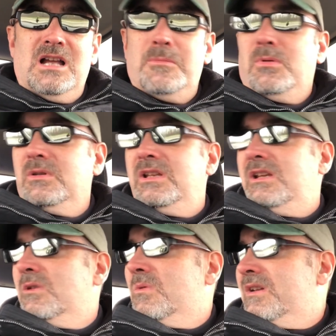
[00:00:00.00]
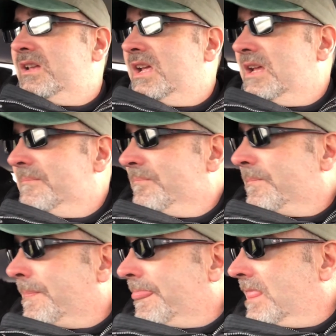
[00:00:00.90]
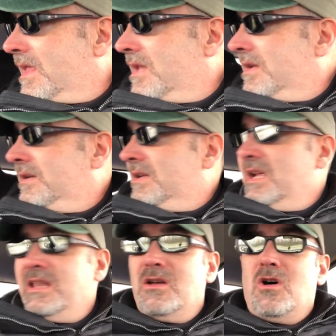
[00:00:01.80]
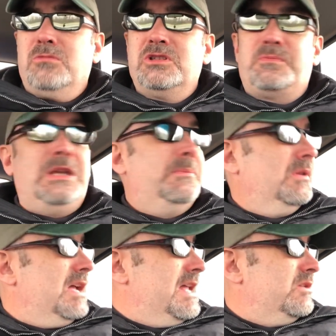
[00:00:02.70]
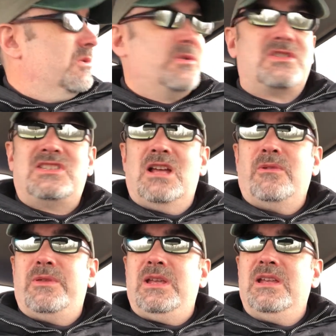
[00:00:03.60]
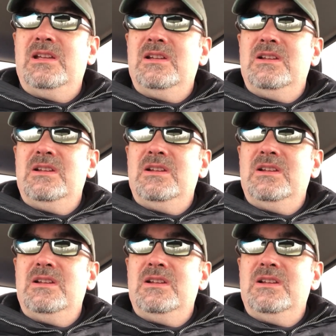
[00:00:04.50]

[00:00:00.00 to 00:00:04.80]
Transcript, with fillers: I pulled in here one day, and the homeless people, I don't know, they're stealthy.